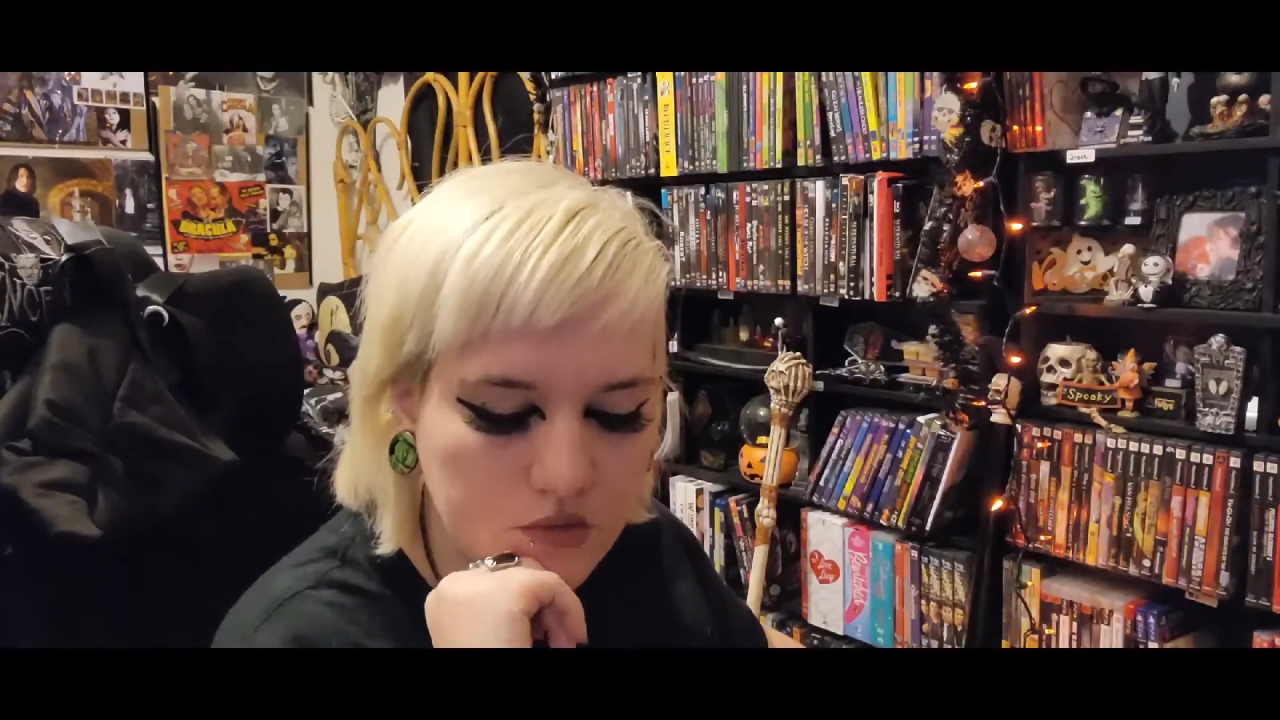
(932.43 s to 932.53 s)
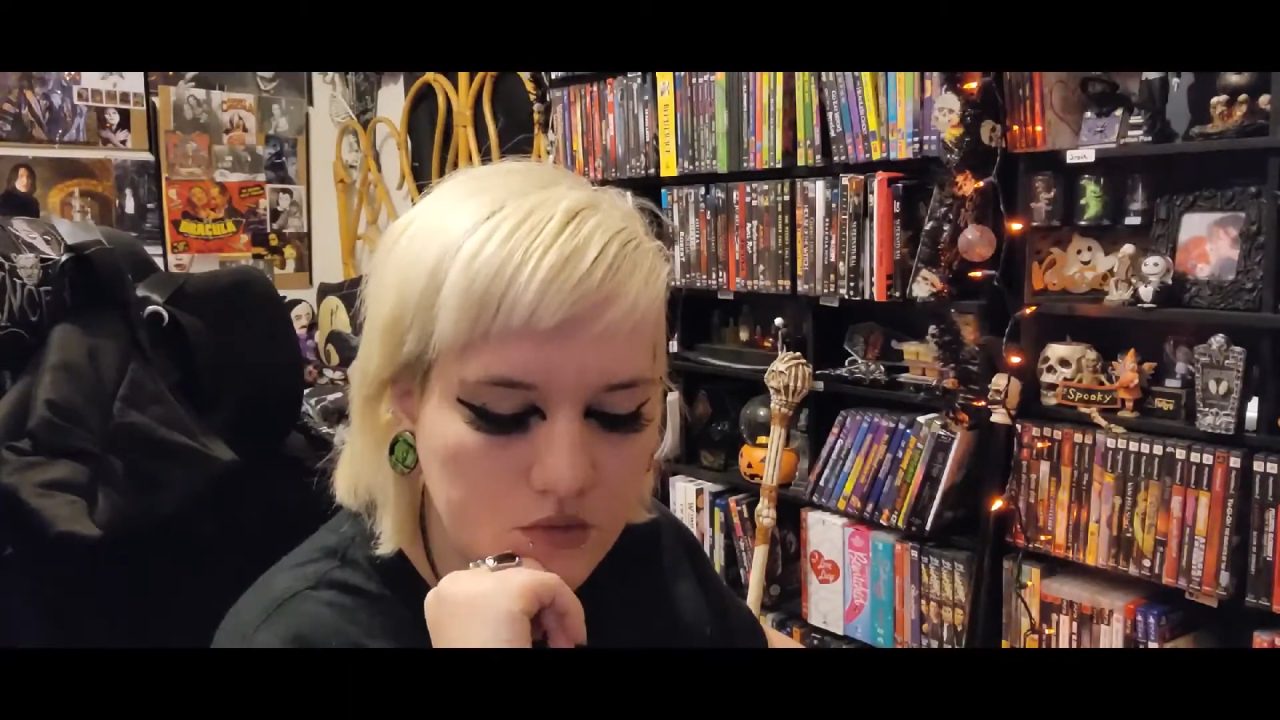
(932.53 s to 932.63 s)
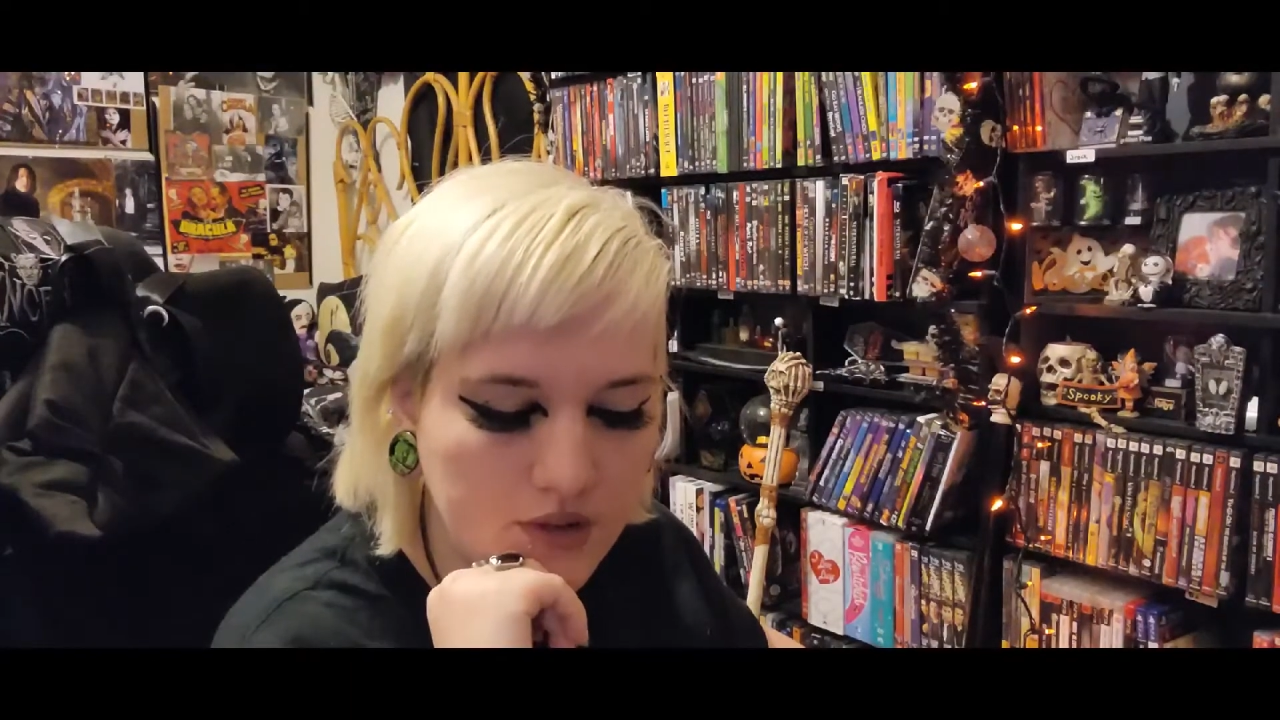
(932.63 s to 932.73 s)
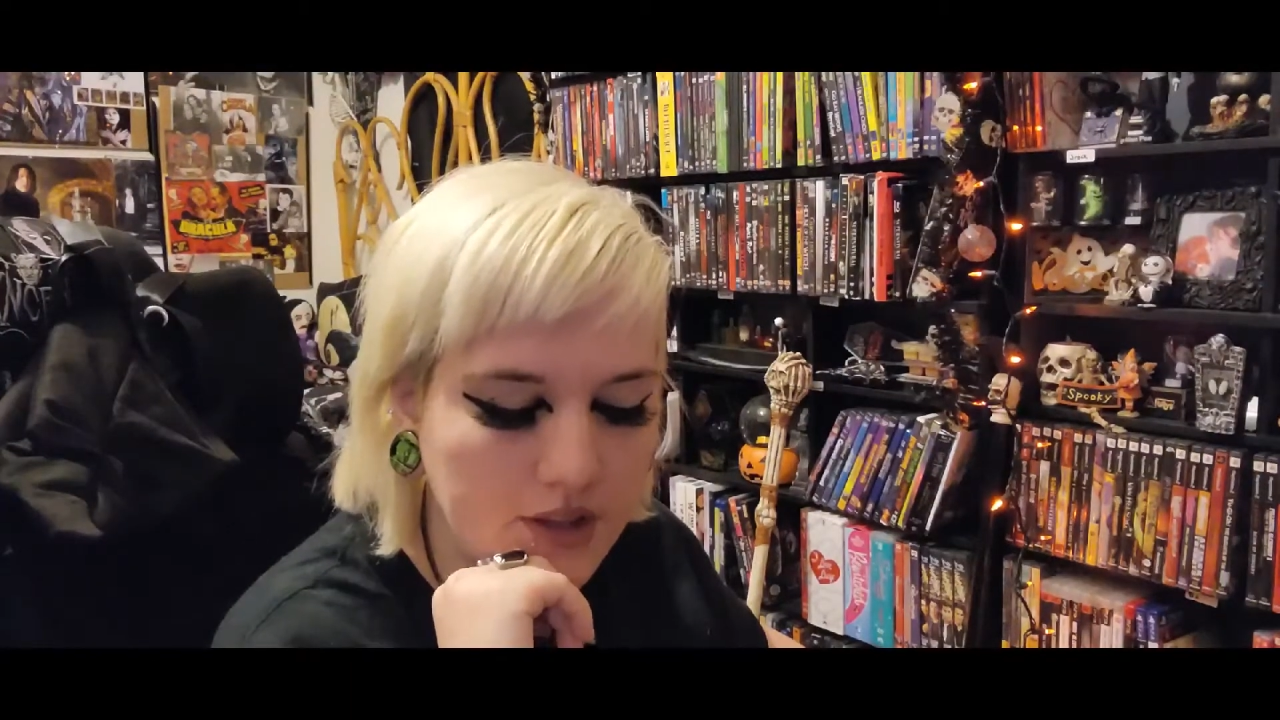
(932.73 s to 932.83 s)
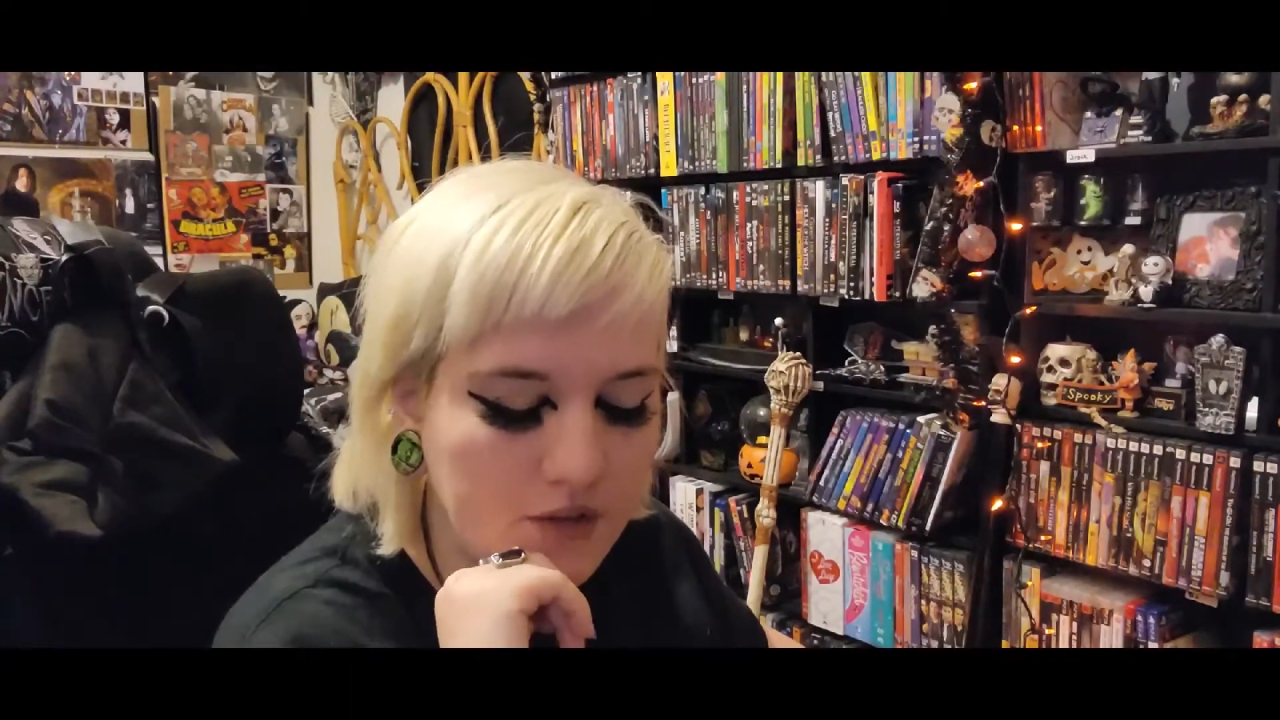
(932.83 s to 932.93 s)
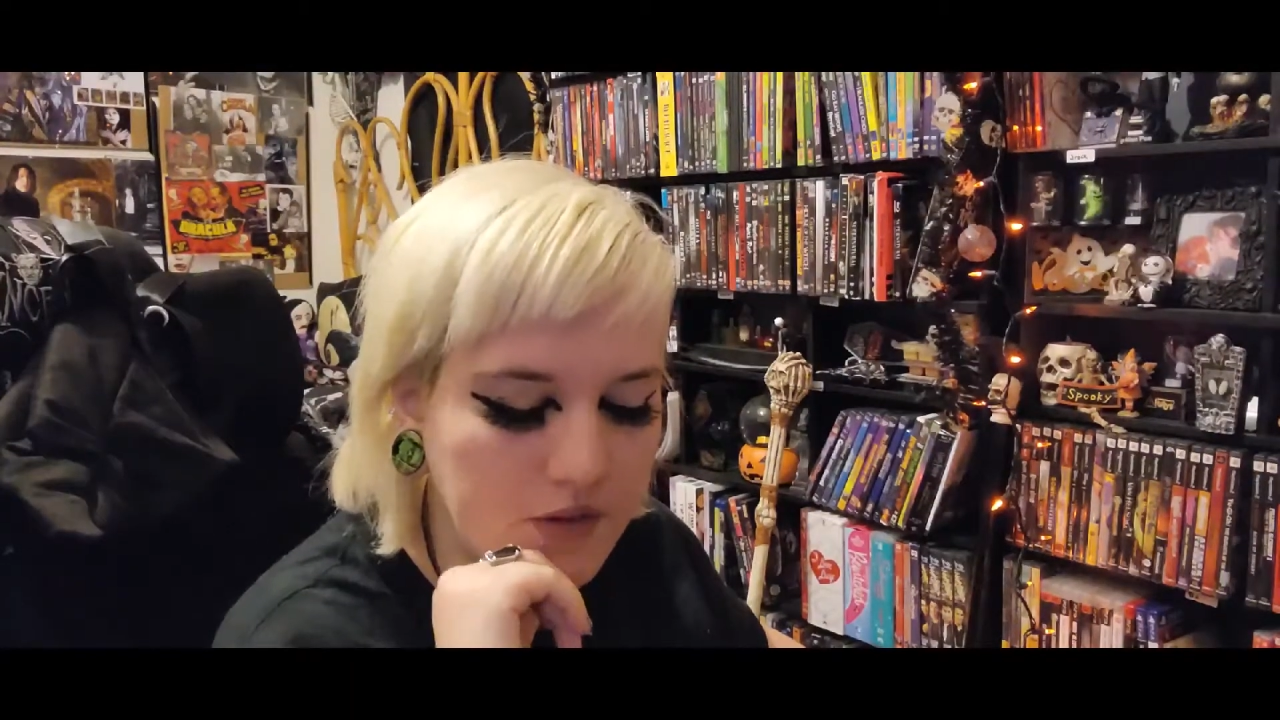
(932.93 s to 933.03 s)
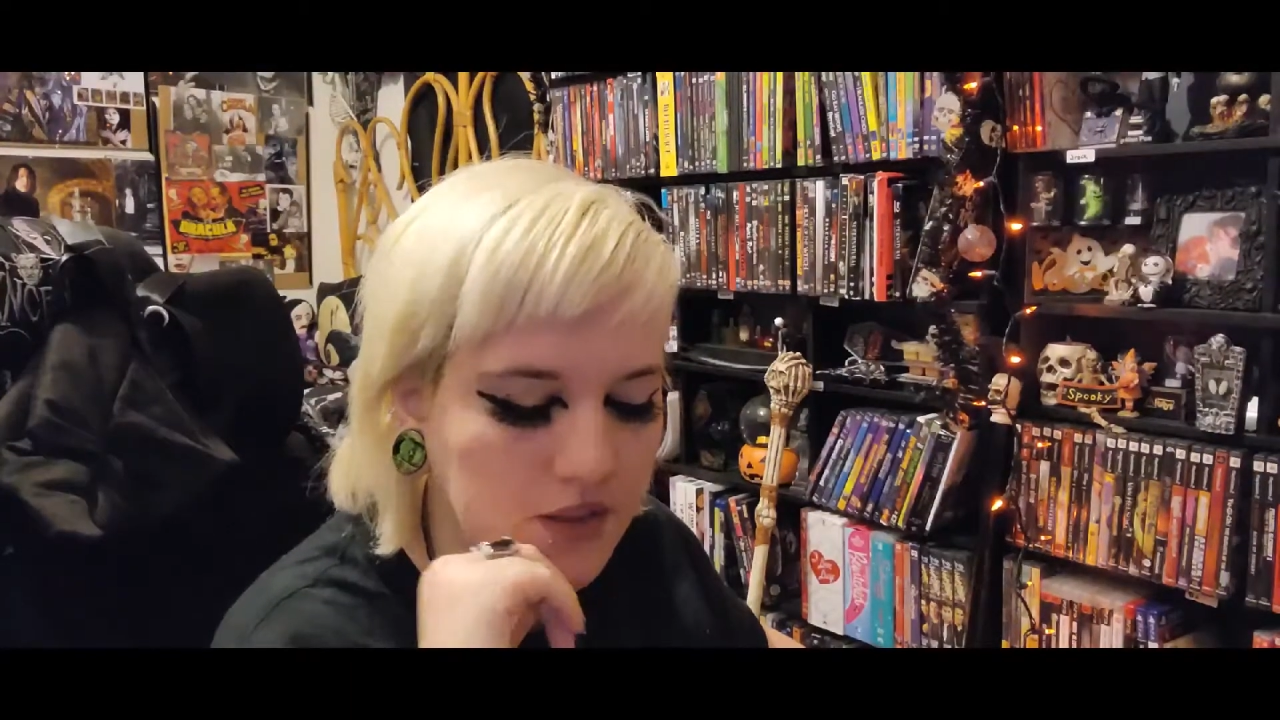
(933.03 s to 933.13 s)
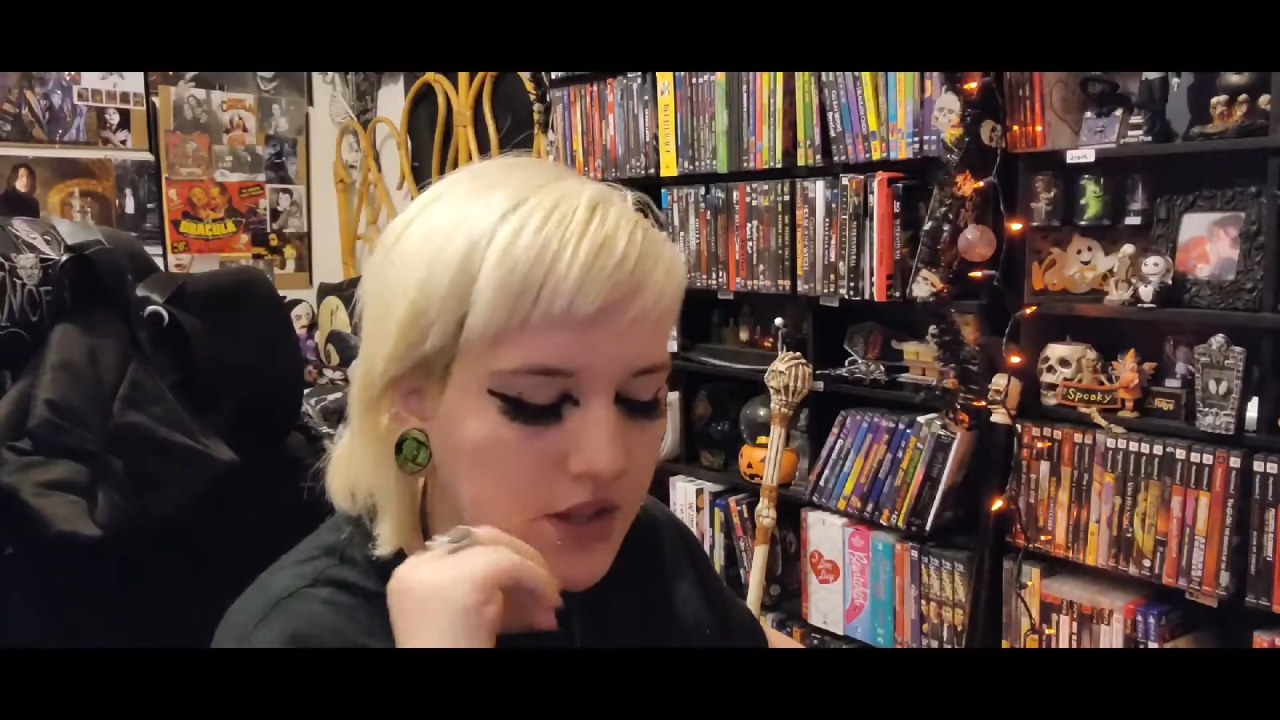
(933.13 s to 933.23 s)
Like I found